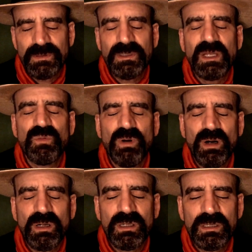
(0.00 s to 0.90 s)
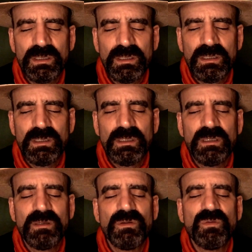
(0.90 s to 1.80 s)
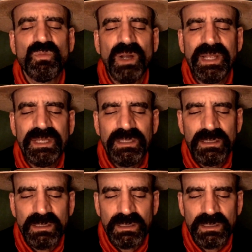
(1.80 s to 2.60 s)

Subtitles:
And I walk the way of God.